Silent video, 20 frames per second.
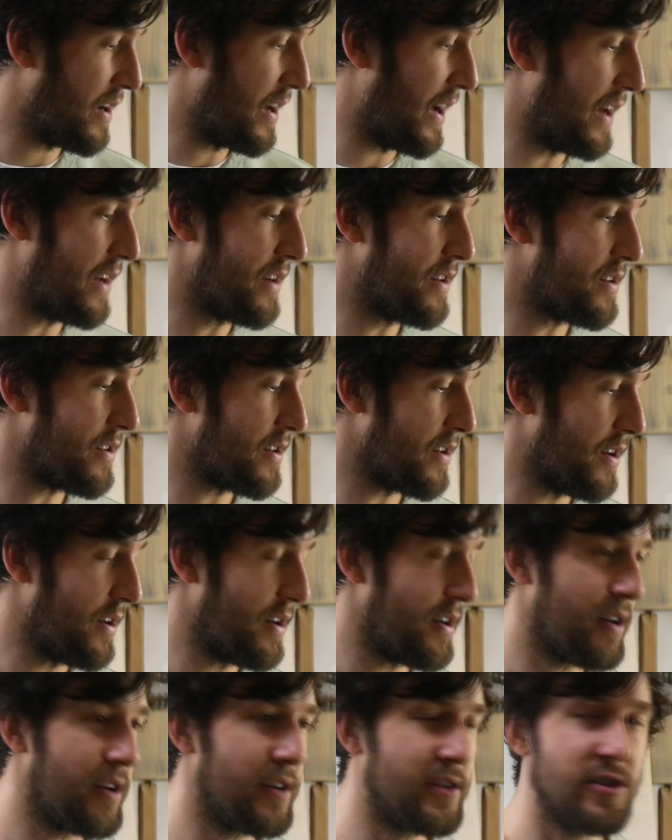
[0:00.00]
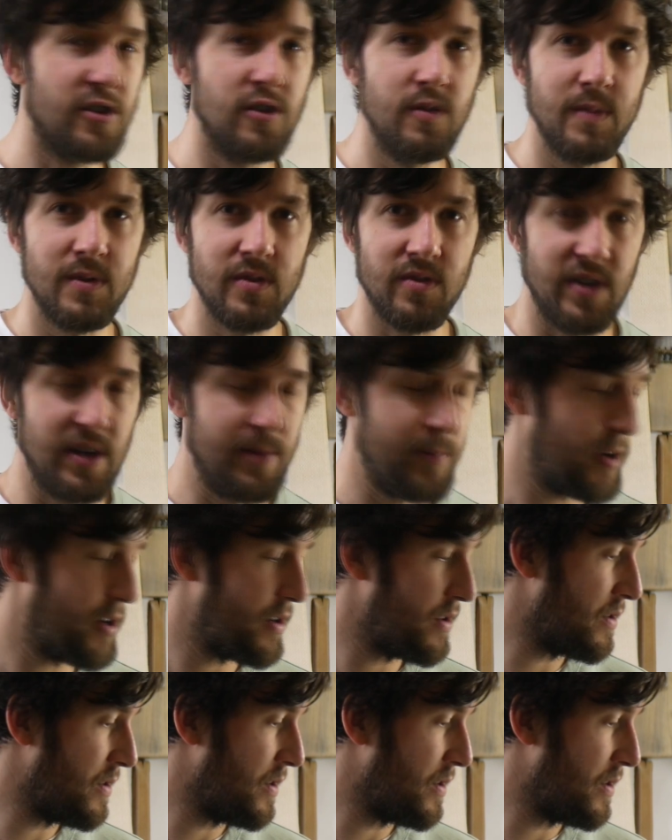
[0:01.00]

and a Tube Screamer,